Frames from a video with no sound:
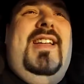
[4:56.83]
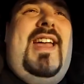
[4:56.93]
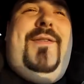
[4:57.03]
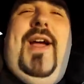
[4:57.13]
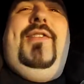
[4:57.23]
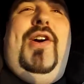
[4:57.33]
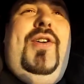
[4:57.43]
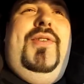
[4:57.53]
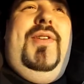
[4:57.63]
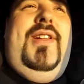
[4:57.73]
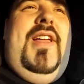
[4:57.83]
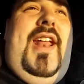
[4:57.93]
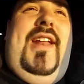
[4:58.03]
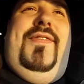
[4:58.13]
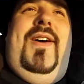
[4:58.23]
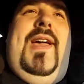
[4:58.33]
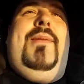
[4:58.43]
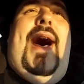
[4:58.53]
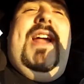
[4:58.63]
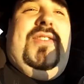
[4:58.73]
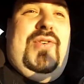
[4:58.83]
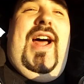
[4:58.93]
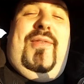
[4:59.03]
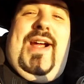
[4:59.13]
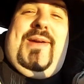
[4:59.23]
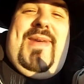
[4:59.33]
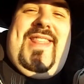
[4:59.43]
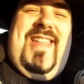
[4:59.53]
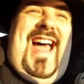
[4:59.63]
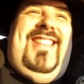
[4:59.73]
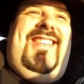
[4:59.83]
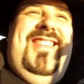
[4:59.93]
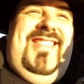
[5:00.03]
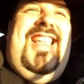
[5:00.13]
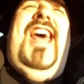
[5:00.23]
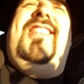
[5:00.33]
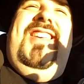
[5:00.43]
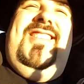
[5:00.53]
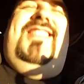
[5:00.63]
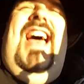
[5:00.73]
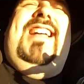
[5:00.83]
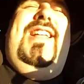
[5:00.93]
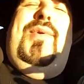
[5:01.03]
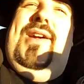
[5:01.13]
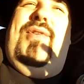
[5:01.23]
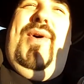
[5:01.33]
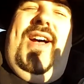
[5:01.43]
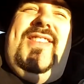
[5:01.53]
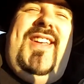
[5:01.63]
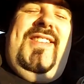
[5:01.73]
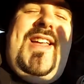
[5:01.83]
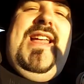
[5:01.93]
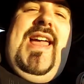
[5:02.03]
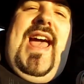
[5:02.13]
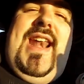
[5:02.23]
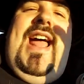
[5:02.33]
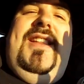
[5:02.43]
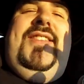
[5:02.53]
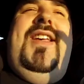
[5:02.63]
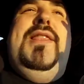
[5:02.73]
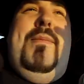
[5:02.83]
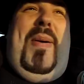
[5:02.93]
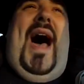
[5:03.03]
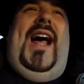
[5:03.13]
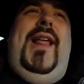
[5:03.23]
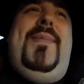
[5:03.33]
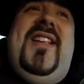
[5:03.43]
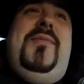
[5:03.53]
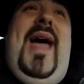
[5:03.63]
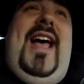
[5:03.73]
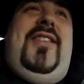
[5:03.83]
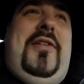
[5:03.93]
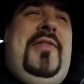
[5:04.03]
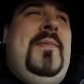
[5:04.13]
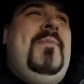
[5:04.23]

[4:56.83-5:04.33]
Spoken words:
If you ever go to an NFL game, I do not recommend that, because that is exactly what everyone else does, and hence the pileup is massive.